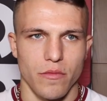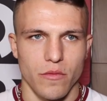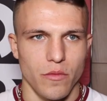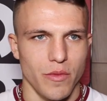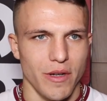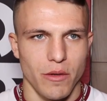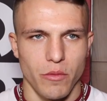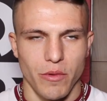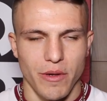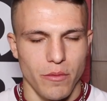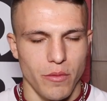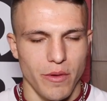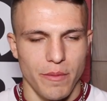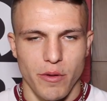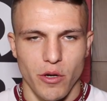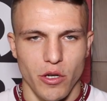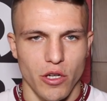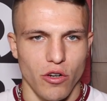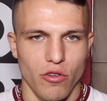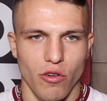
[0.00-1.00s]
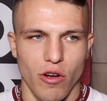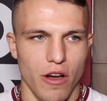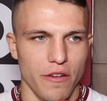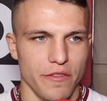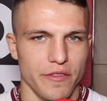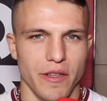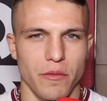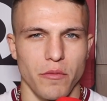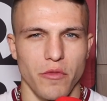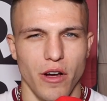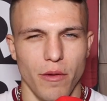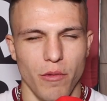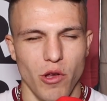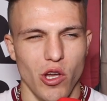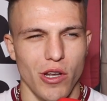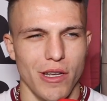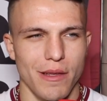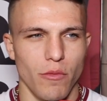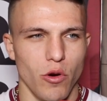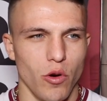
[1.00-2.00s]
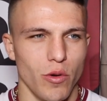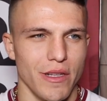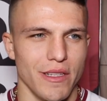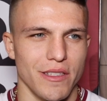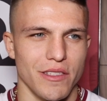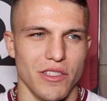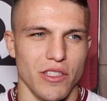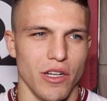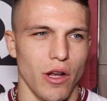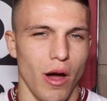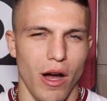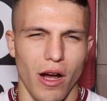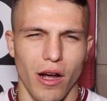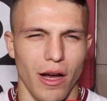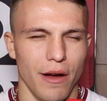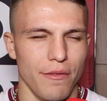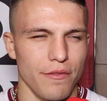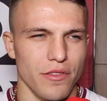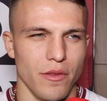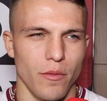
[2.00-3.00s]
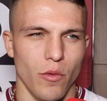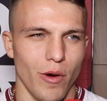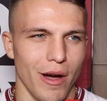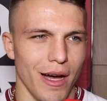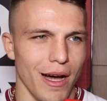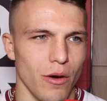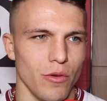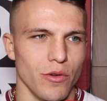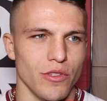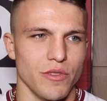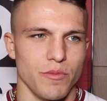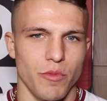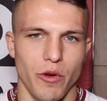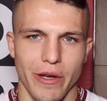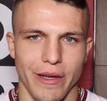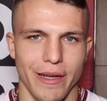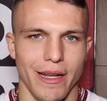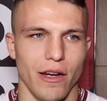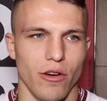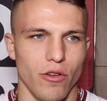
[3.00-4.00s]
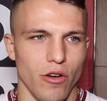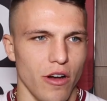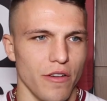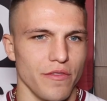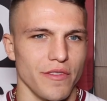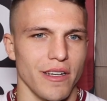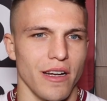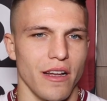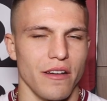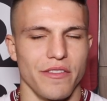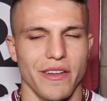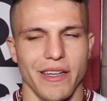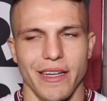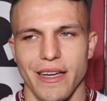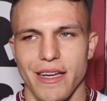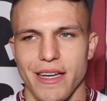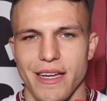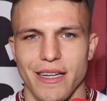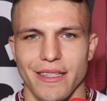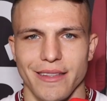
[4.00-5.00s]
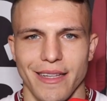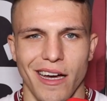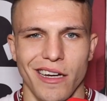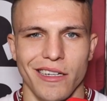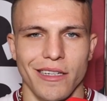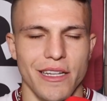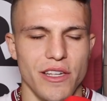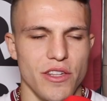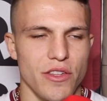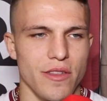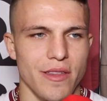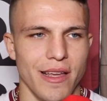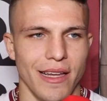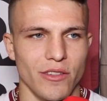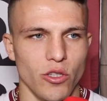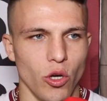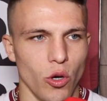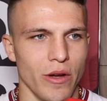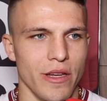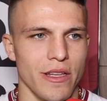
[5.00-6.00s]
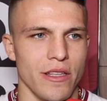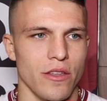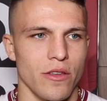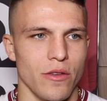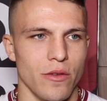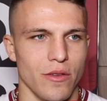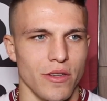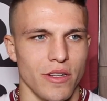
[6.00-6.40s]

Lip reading: We put the graft in. We're up early mornings, uncomfortable hours, putting that graft in. I think that unleashes that dog in you.